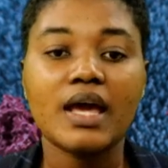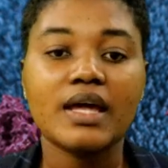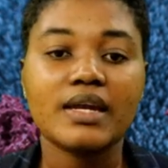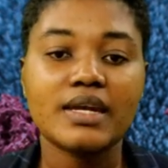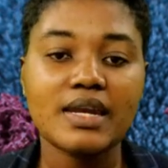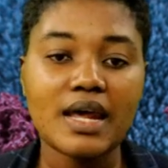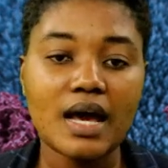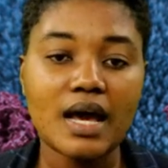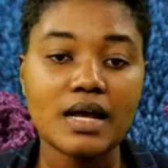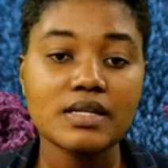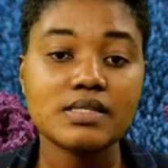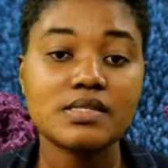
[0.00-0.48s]

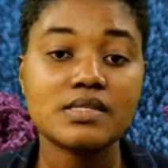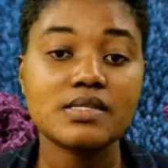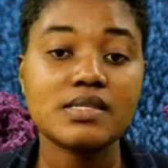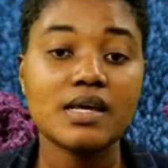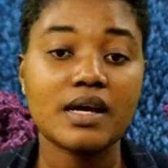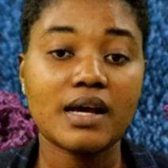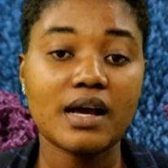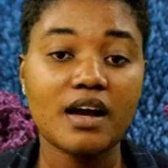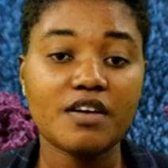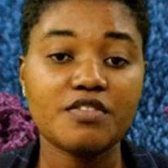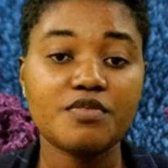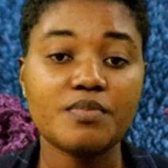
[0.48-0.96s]
That's
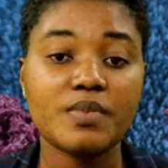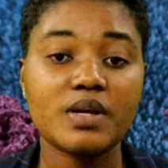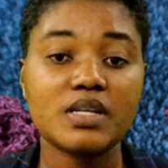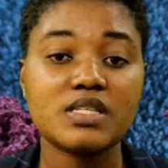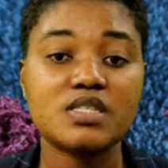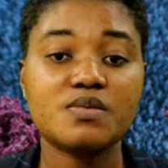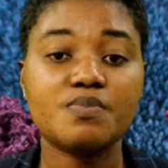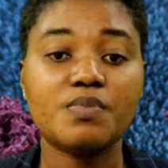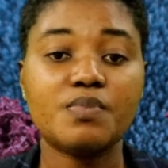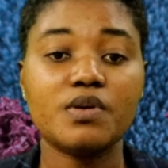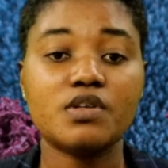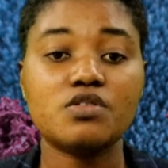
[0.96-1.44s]
the
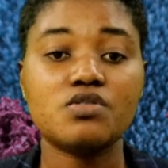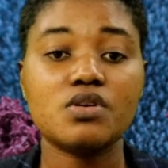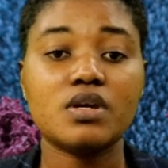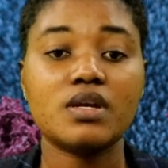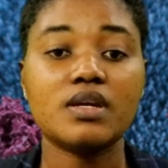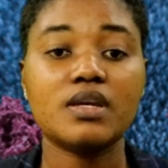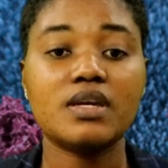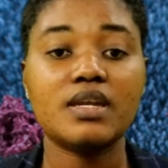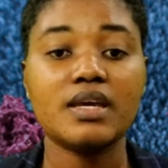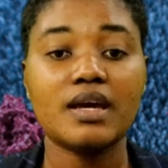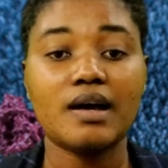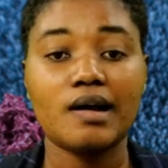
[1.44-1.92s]
government
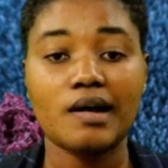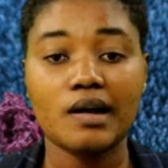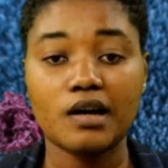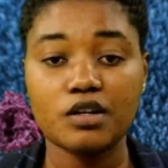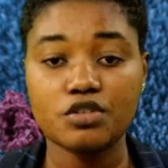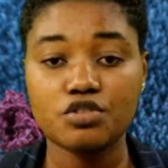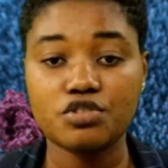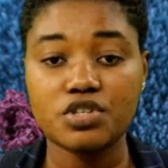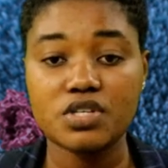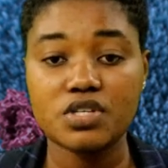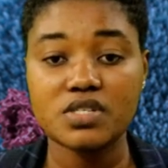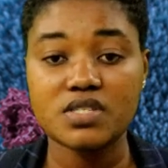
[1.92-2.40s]
between their
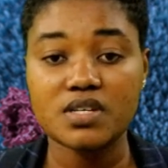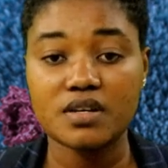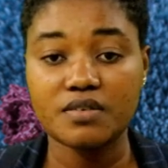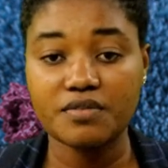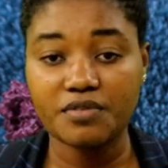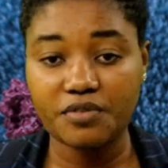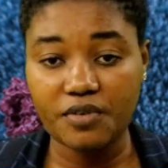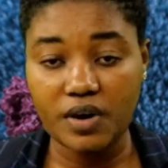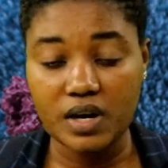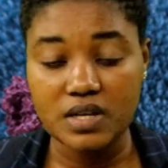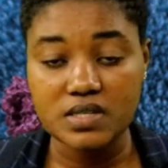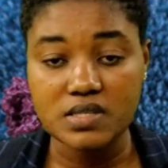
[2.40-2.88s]
countries and
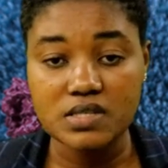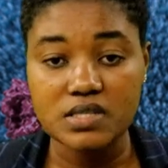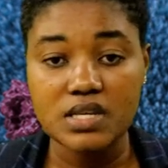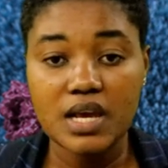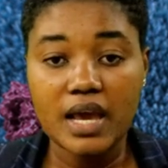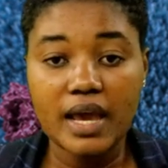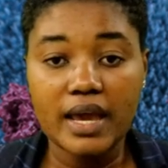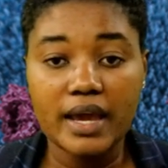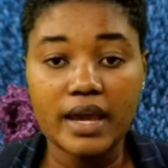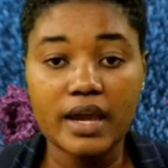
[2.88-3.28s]
France,